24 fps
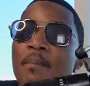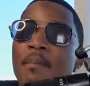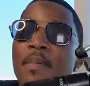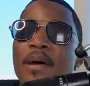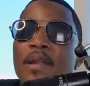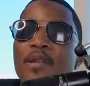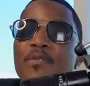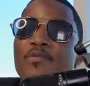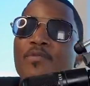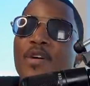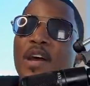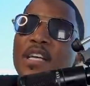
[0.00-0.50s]

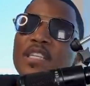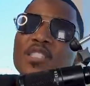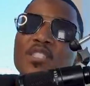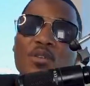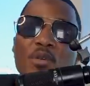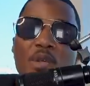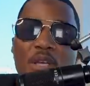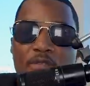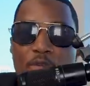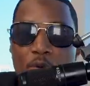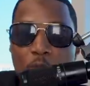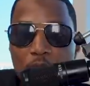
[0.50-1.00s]
Matter of fact, she
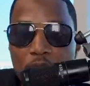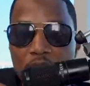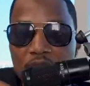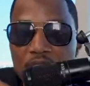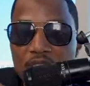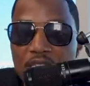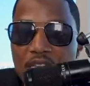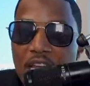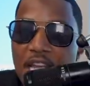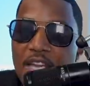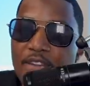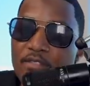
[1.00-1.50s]
don't even want to
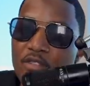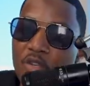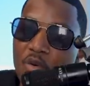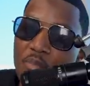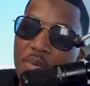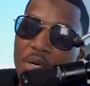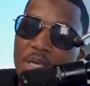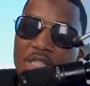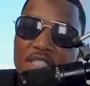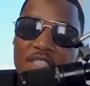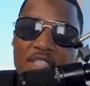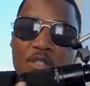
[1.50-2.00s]
save no money.